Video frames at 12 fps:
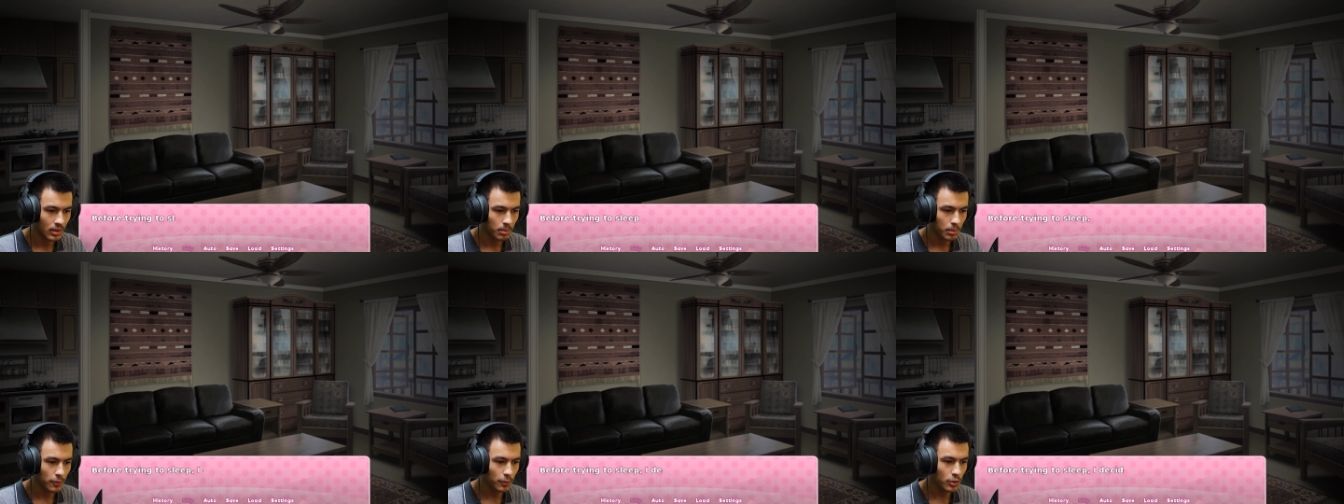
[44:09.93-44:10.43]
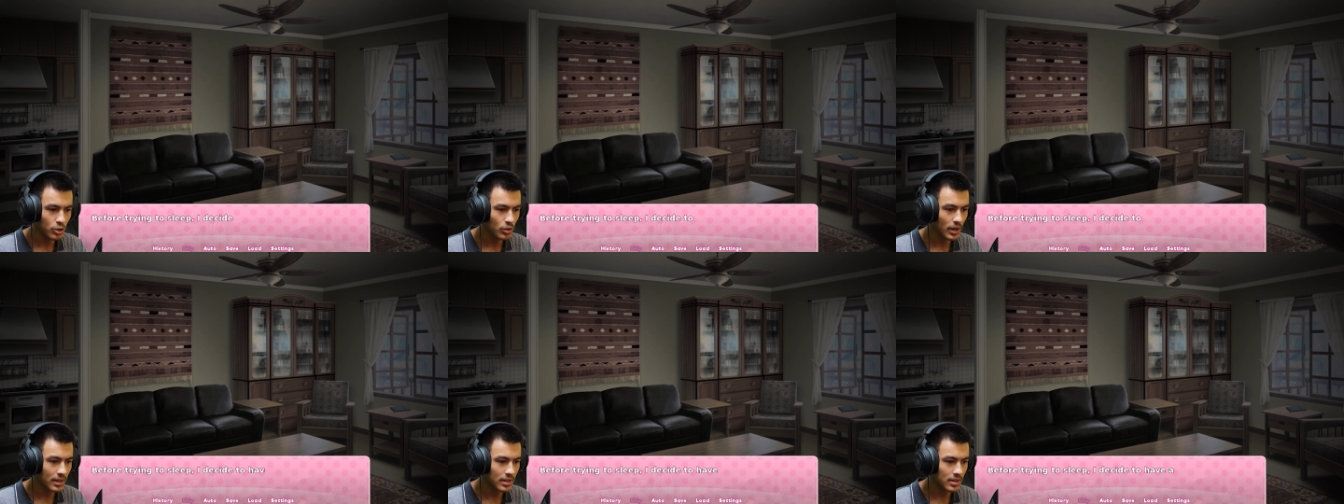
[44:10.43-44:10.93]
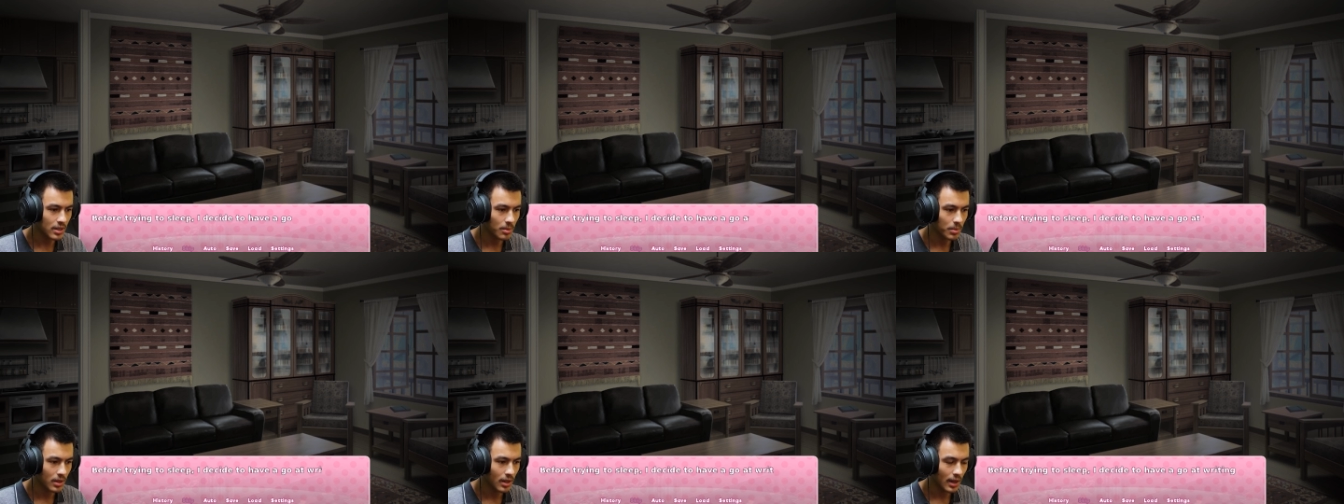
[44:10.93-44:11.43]
Before trying to sleep,
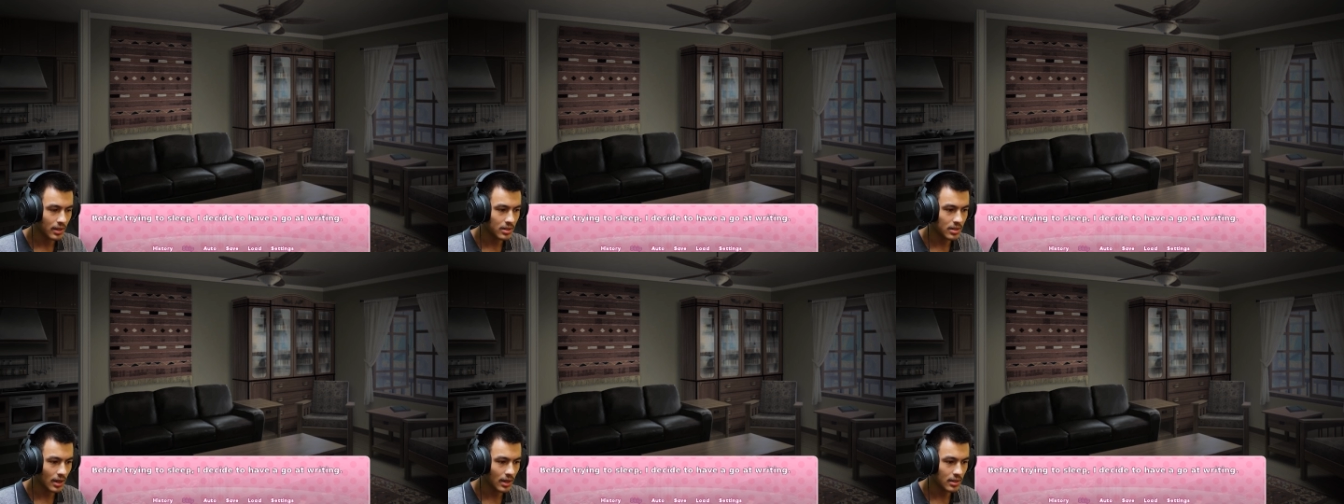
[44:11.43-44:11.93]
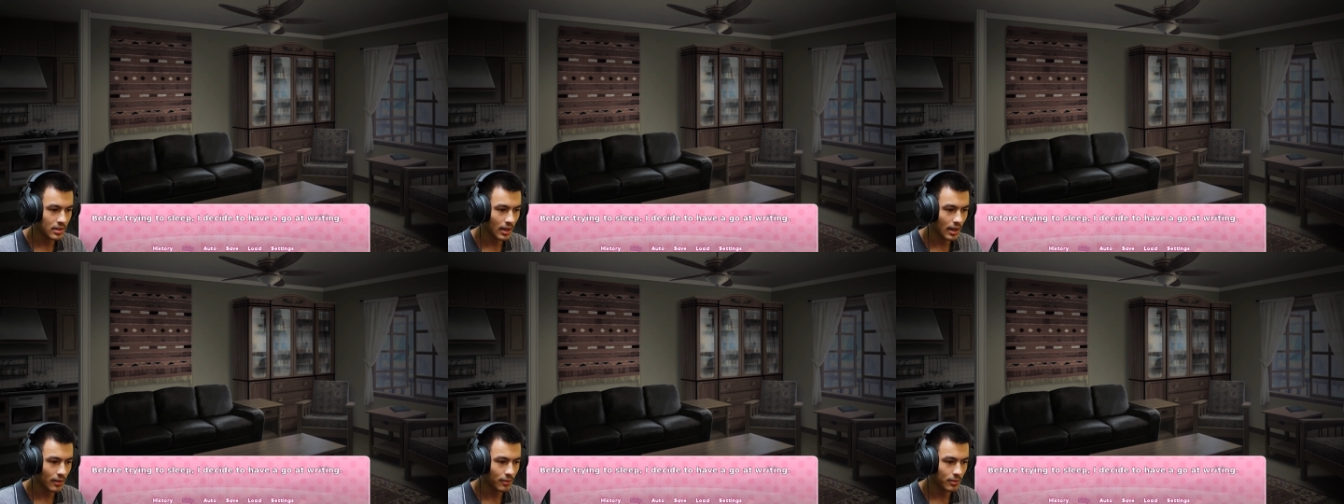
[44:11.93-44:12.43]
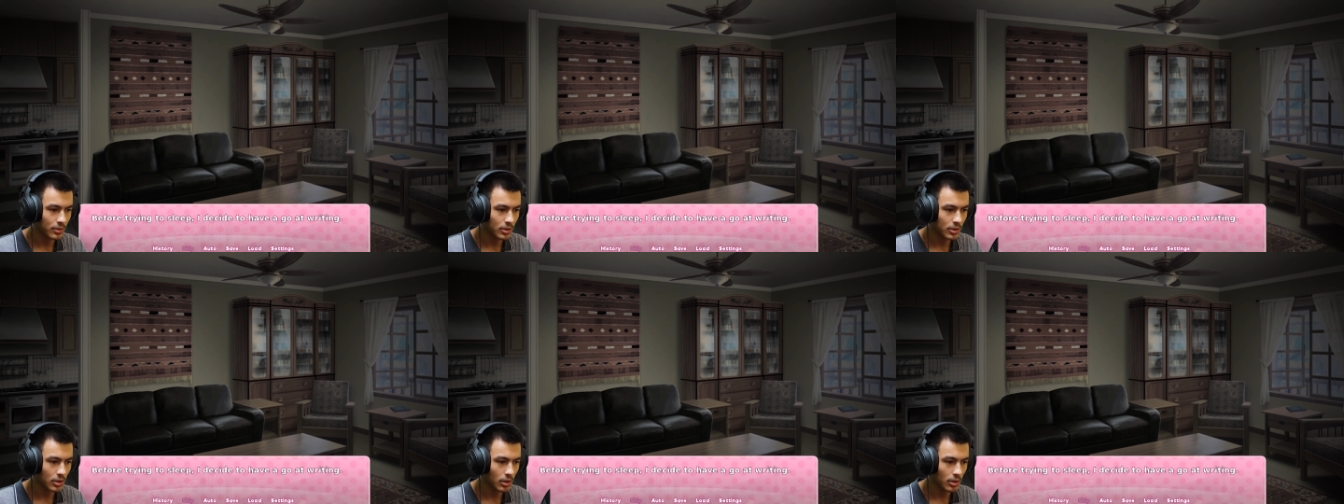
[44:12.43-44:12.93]
I decided to have to
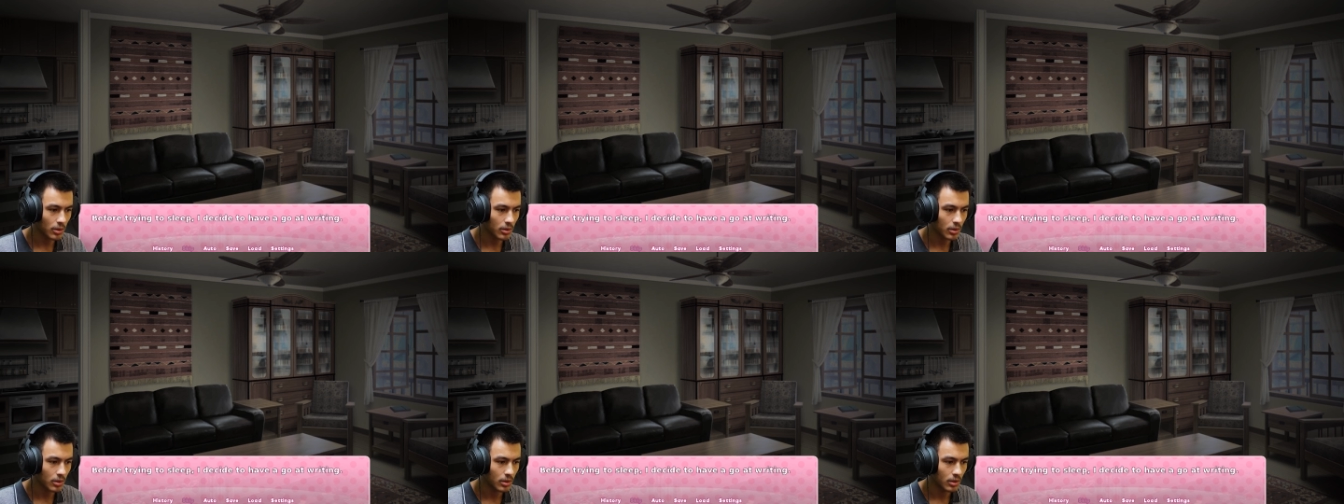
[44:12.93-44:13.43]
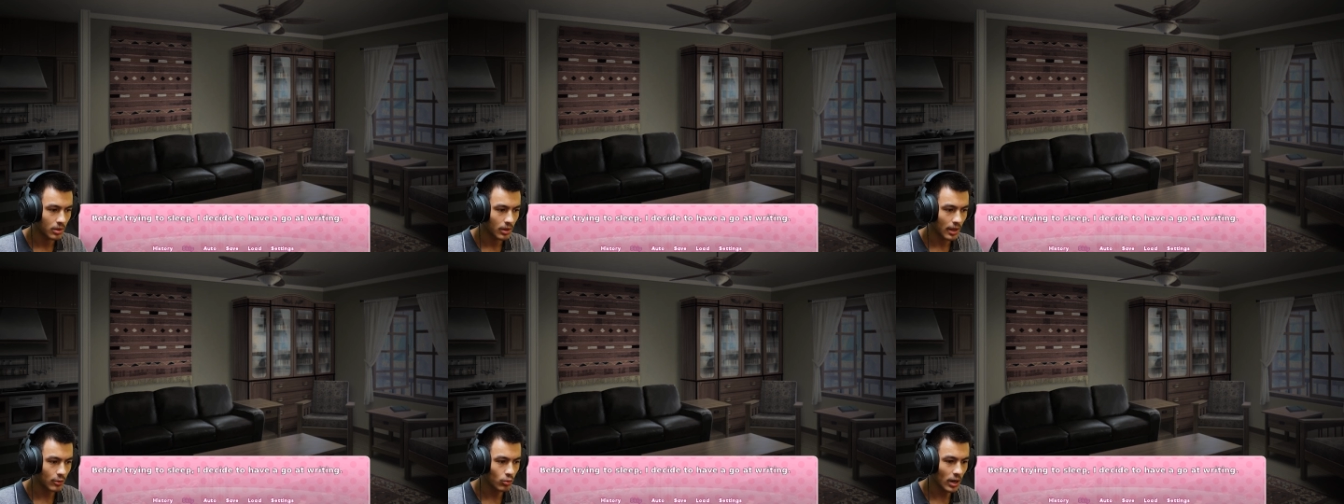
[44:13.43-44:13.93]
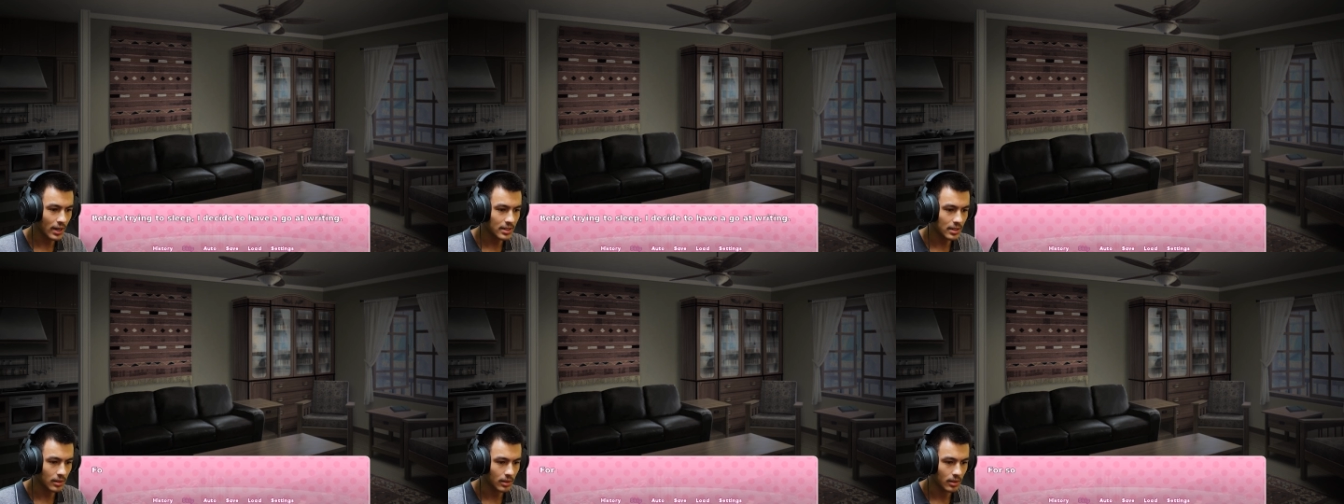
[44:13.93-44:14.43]
go at writing.